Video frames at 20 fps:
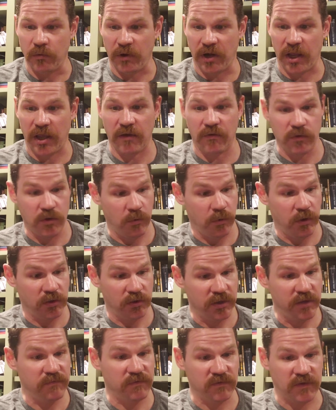want to
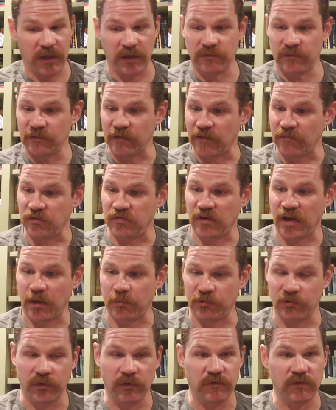live in Texas, have a job
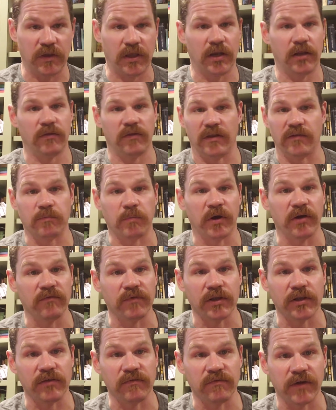in Louisiana, that's
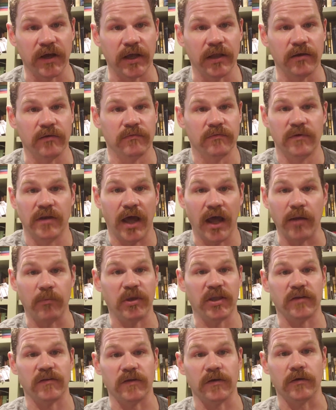perfectly fine. Not a
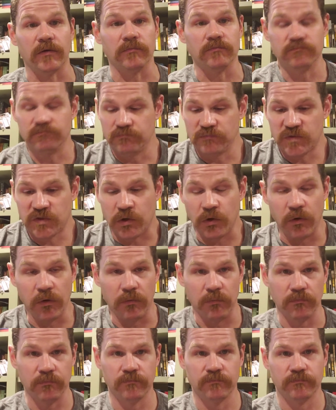big deal. It's
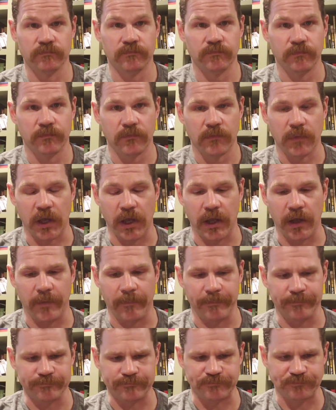cool.
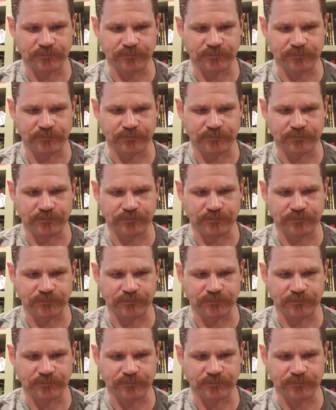Um,